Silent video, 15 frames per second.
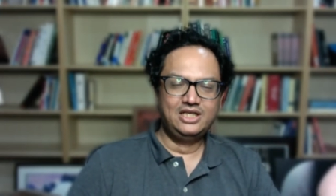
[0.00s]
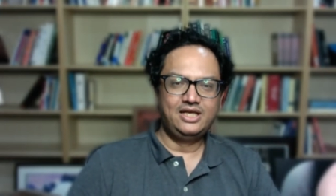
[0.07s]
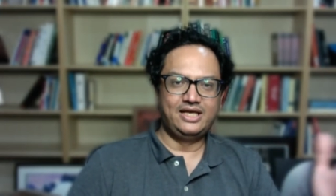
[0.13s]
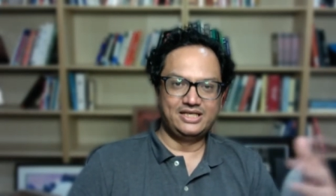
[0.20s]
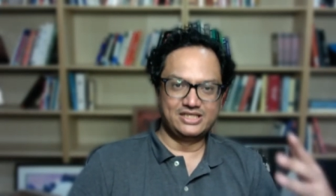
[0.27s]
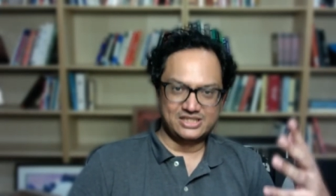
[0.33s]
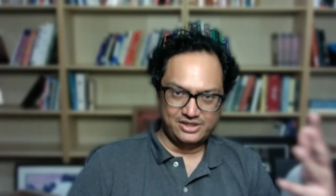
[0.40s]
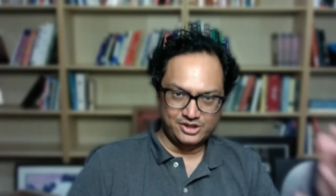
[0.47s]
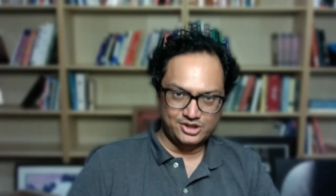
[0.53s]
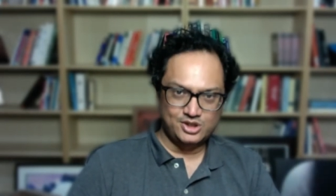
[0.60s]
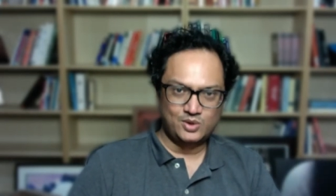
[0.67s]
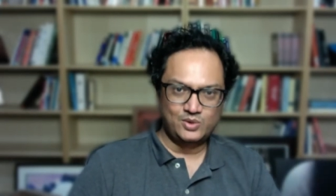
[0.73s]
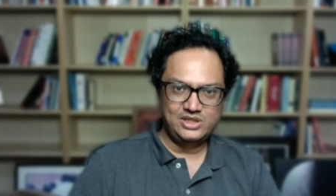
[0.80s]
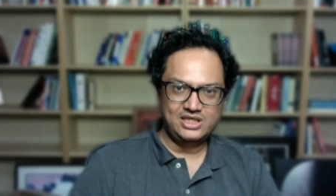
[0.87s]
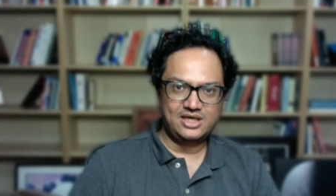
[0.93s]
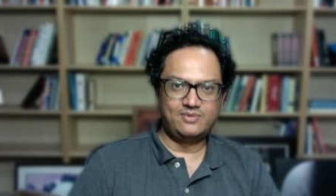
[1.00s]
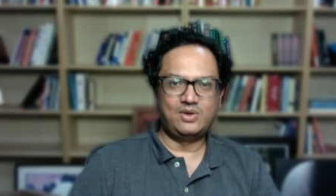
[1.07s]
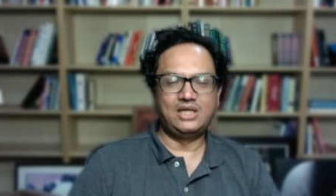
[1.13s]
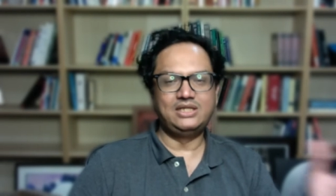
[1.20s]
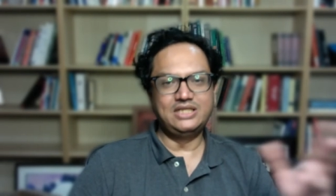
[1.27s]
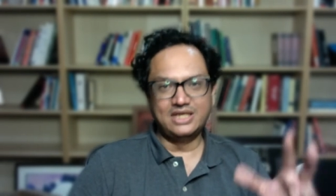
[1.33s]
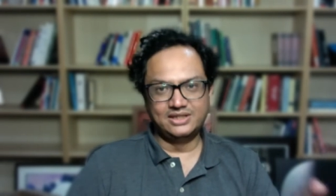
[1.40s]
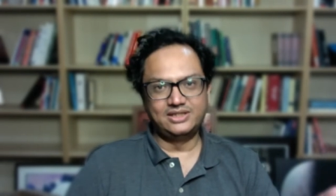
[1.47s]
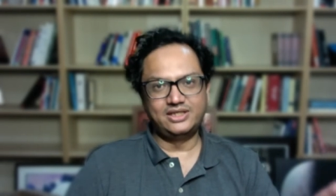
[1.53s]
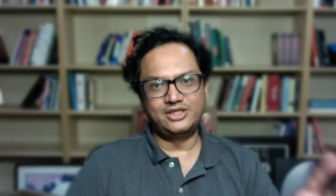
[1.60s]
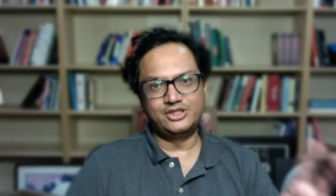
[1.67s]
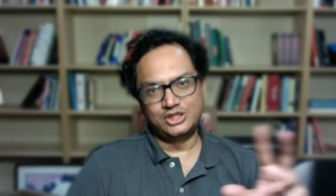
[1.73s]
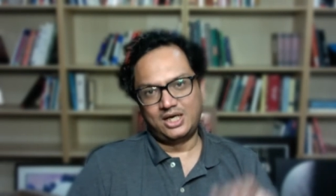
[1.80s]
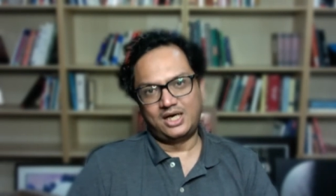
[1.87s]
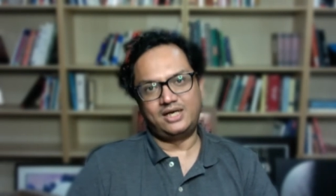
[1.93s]
and is a dystonia while the other
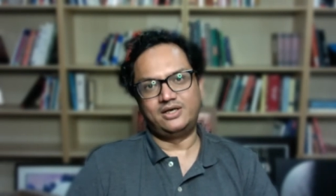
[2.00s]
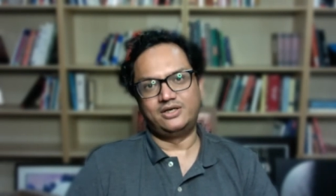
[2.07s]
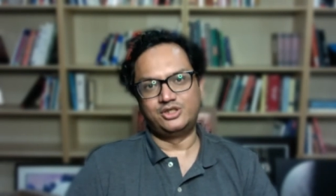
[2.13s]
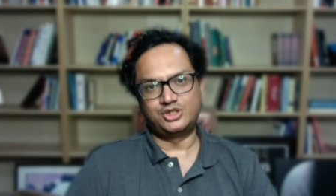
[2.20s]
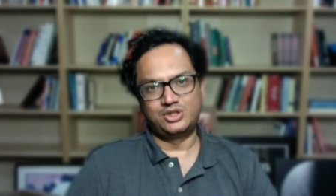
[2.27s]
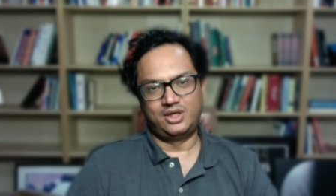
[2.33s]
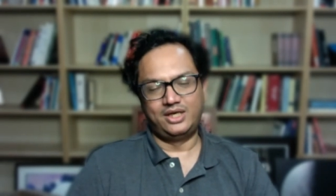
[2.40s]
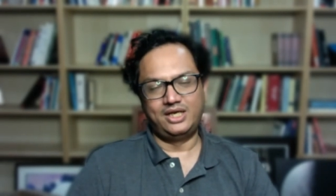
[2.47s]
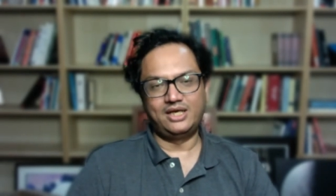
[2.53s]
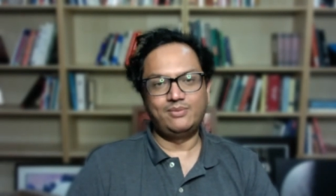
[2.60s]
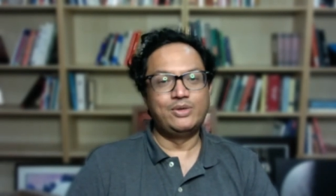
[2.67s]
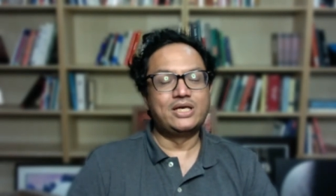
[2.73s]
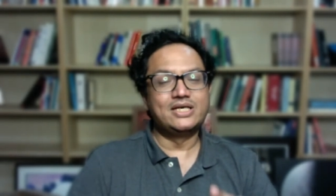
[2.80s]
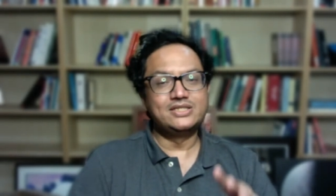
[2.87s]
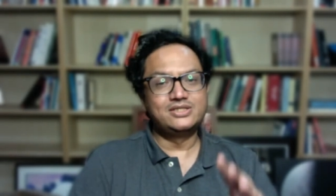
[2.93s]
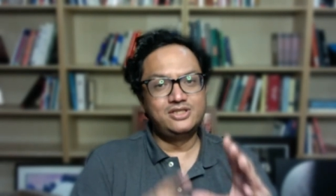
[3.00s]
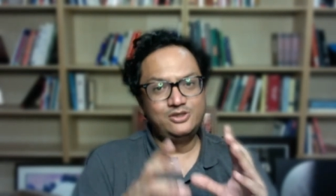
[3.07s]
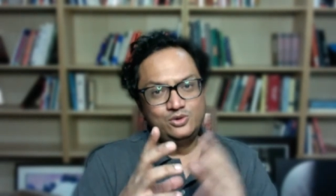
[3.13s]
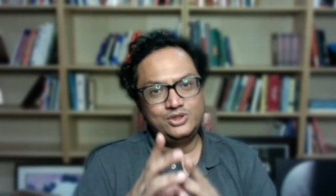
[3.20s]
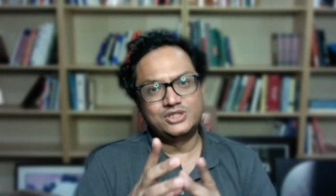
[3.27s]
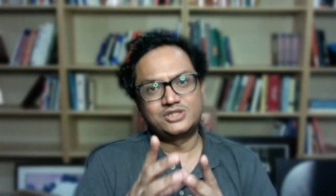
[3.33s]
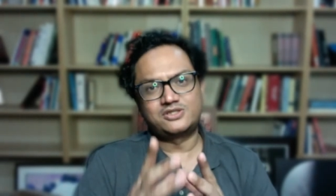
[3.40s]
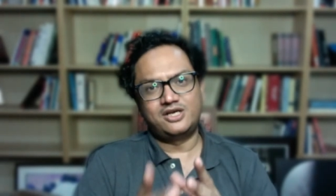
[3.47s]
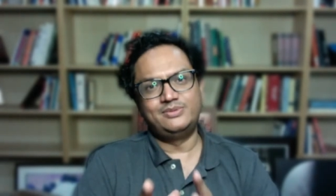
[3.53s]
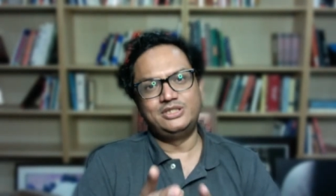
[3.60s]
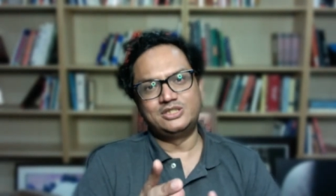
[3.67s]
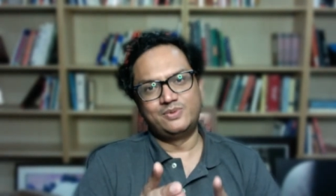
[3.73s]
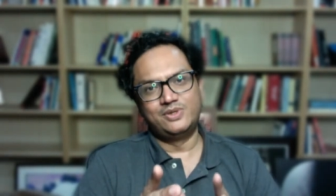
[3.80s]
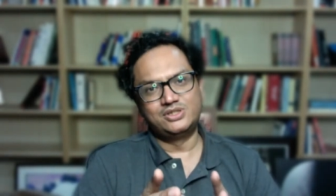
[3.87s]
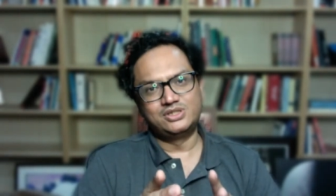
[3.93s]
is not dystonic because they do describe
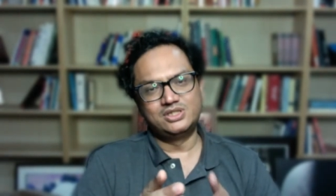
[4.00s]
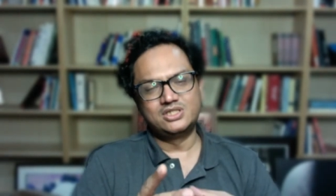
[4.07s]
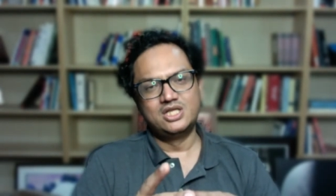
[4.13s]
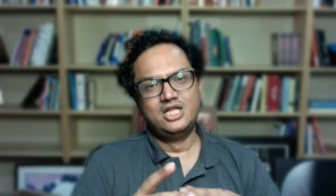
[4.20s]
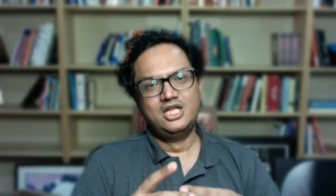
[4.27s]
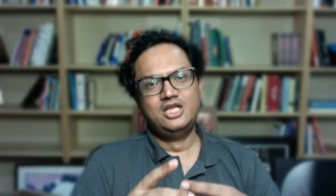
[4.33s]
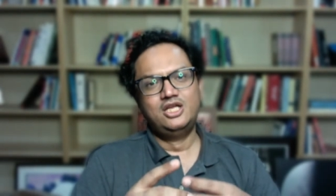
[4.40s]
these patients